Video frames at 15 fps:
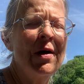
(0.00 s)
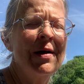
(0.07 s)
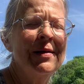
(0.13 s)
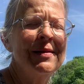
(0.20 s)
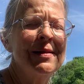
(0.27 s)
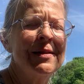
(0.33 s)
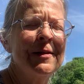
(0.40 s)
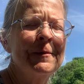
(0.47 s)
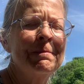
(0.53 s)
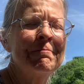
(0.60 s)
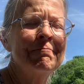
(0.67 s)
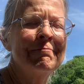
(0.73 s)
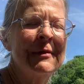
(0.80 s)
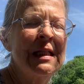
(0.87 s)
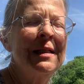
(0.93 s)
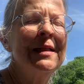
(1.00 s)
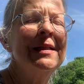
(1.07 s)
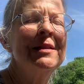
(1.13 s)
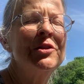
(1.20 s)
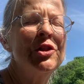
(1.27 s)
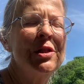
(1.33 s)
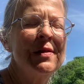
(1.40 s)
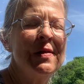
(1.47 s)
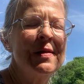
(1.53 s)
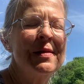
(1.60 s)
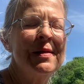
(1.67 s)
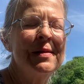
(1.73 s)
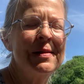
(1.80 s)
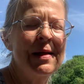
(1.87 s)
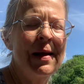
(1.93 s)
us. In
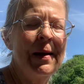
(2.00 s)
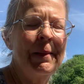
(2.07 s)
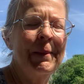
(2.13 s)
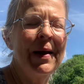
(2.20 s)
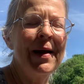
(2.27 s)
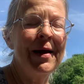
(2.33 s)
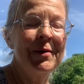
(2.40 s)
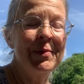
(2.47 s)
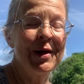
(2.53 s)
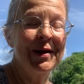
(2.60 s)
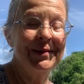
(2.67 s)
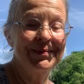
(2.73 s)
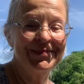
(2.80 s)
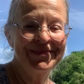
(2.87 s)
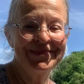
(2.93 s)
Jesus' name, amen.